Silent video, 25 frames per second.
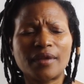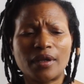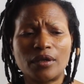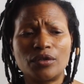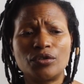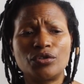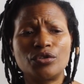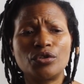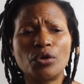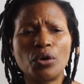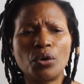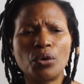
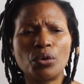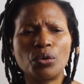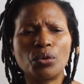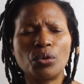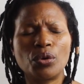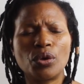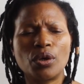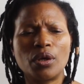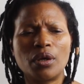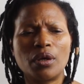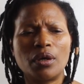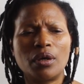
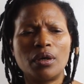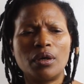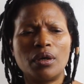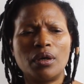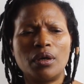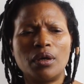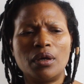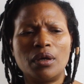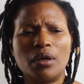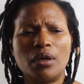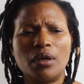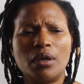So
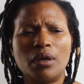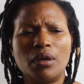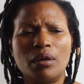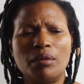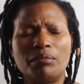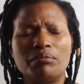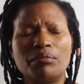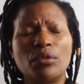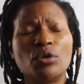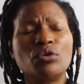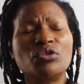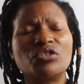
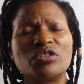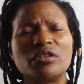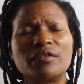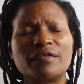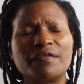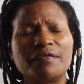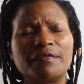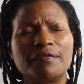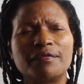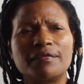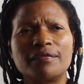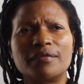most
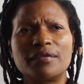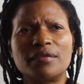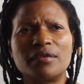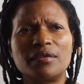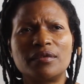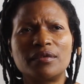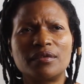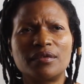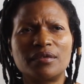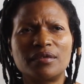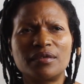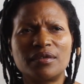of
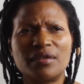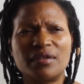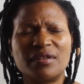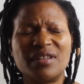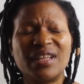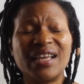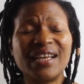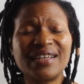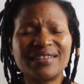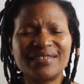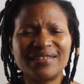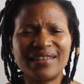
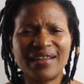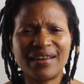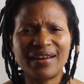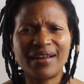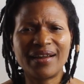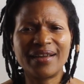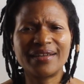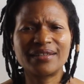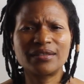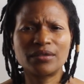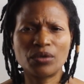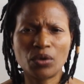things that
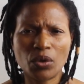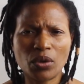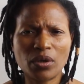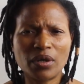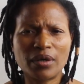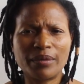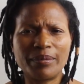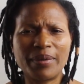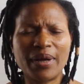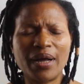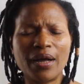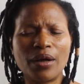I talk
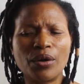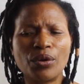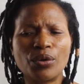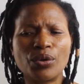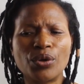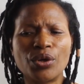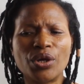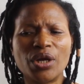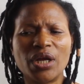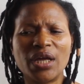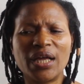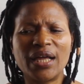
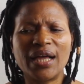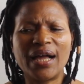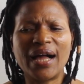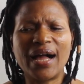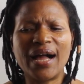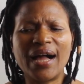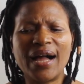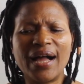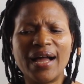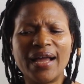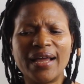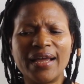about,
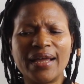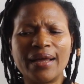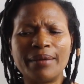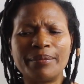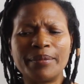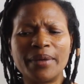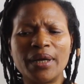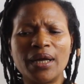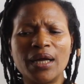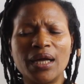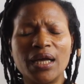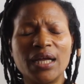I
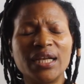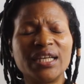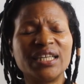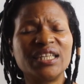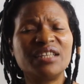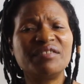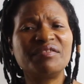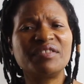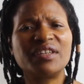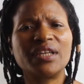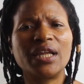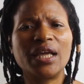am a
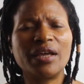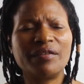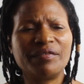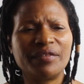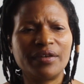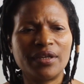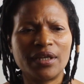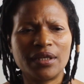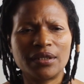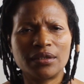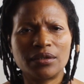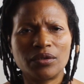living
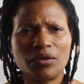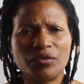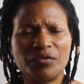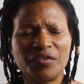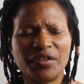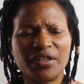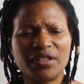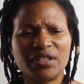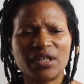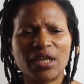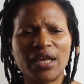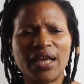evidence of
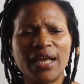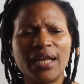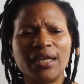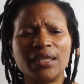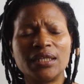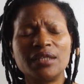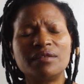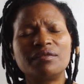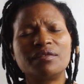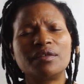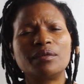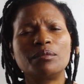it, a
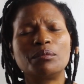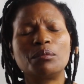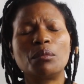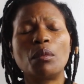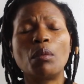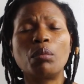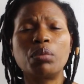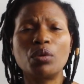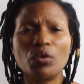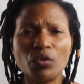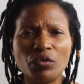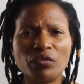living
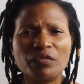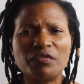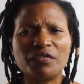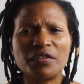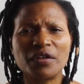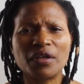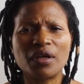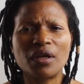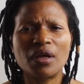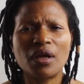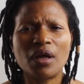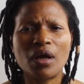
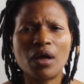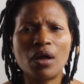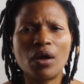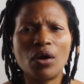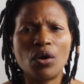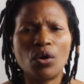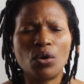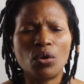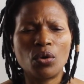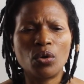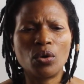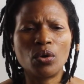proof
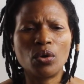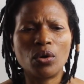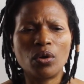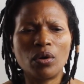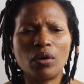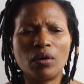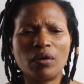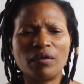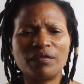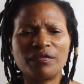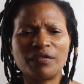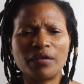
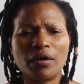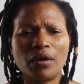of